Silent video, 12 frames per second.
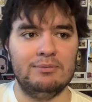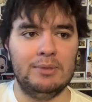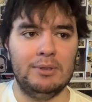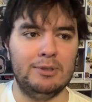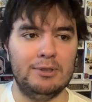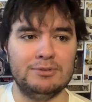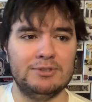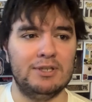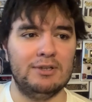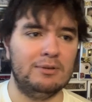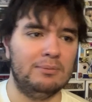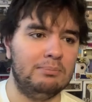maybe outside
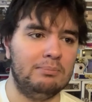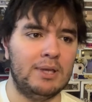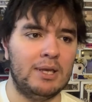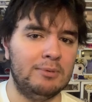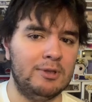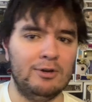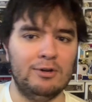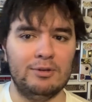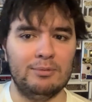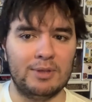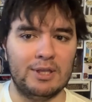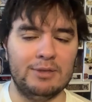of the Batman
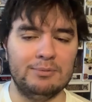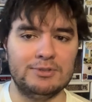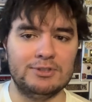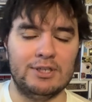Arkham games,